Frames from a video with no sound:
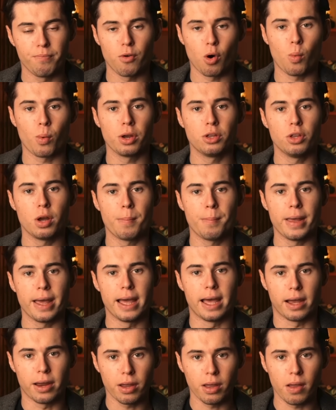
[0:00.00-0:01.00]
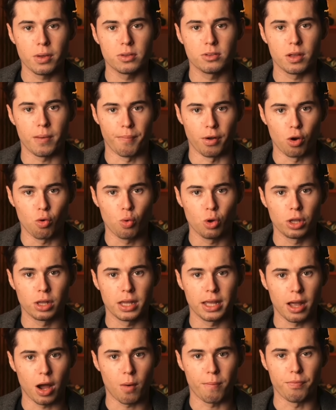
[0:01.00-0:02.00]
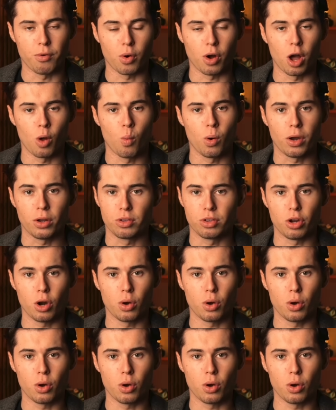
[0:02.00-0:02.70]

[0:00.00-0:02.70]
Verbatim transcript: Before we jump ahead, there's something really helpful I want to